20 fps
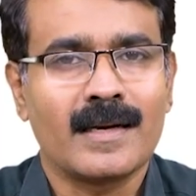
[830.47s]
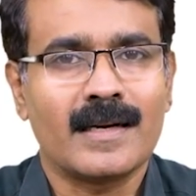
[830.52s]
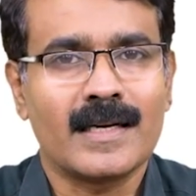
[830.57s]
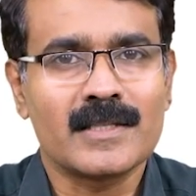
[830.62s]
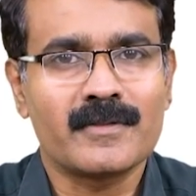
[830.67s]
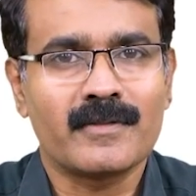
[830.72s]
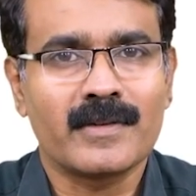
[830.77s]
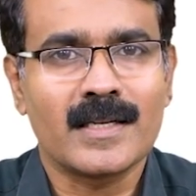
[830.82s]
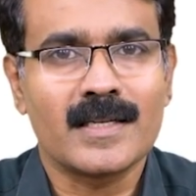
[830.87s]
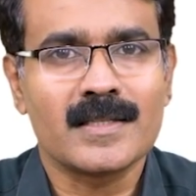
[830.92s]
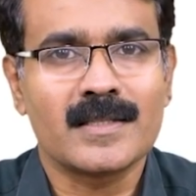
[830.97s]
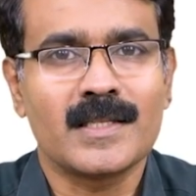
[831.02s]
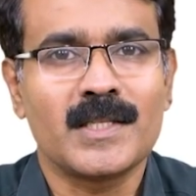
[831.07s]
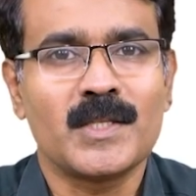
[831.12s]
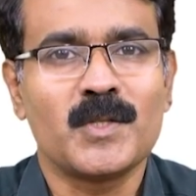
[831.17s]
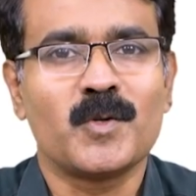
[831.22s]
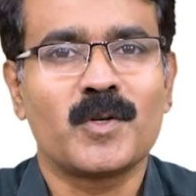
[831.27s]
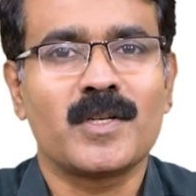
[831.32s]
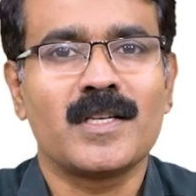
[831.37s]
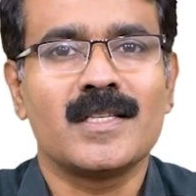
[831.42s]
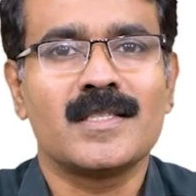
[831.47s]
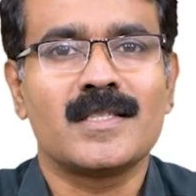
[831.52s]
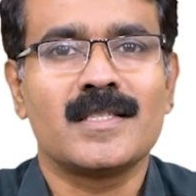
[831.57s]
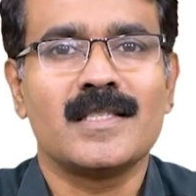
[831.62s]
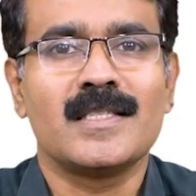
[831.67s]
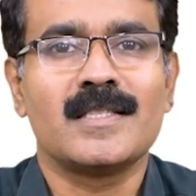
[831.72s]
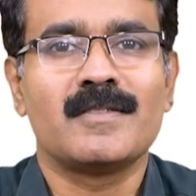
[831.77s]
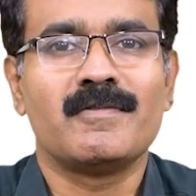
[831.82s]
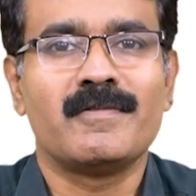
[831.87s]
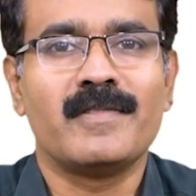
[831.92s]
as well as the nucleus
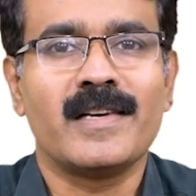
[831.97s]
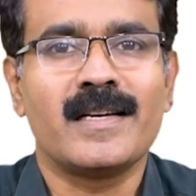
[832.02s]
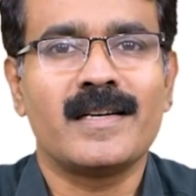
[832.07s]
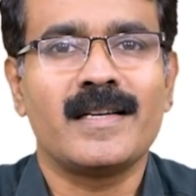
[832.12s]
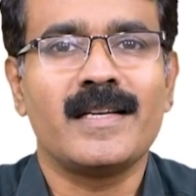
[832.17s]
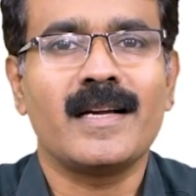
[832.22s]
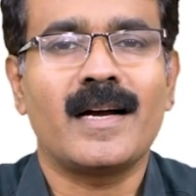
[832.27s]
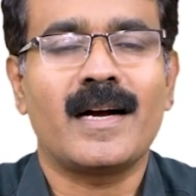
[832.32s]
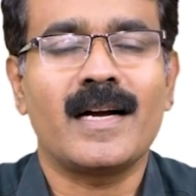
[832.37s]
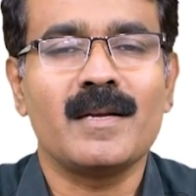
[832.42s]
is very